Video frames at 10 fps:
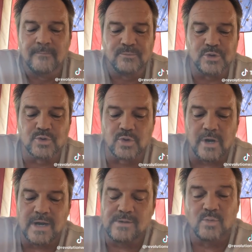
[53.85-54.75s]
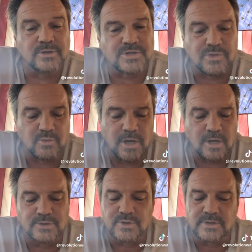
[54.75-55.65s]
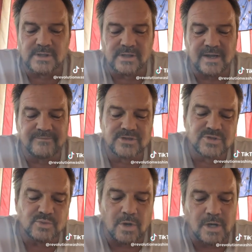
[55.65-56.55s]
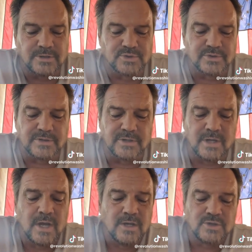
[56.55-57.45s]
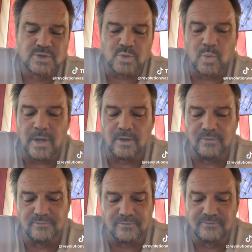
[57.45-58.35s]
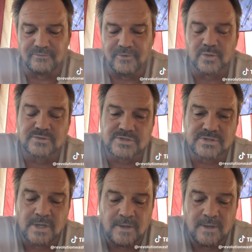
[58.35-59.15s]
Ukraine was 311 to 112 votes.